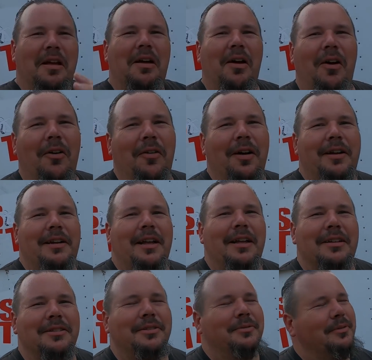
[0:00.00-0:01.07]
All right,
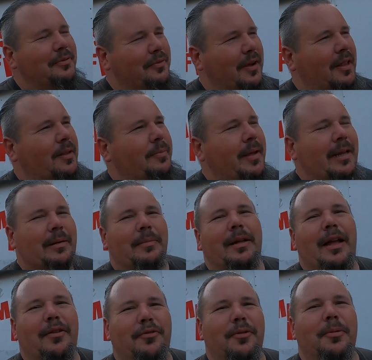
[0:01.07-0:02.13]
guys, so we finally made it
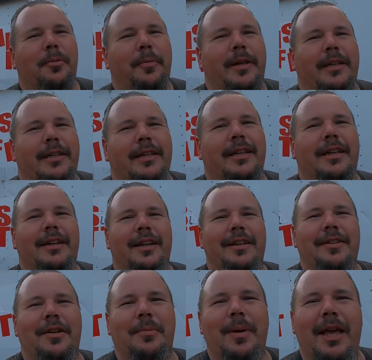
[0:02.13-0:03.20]
back from the weekend,
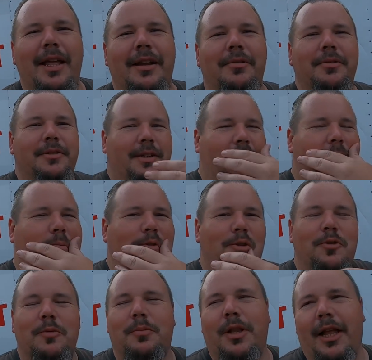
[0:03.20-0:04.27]
and man, it was an
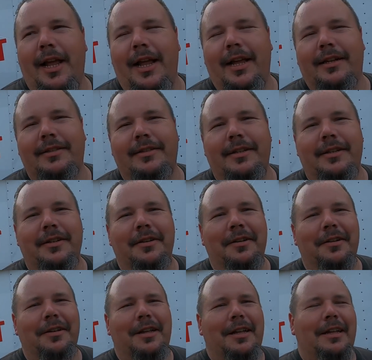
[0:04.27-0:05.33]
absolute blast.
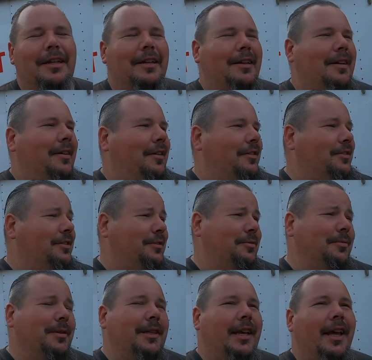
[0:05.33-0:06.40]
And just
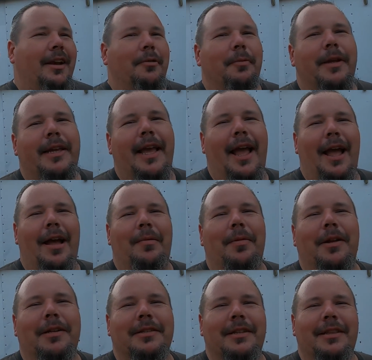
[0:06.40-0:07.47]
to really kind of recap,
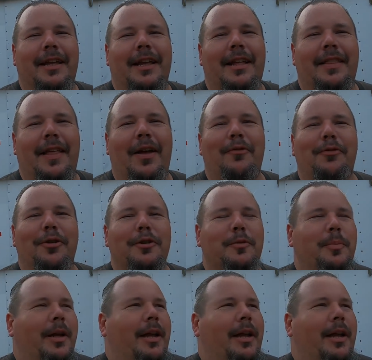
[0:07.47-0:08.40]
like I said, that first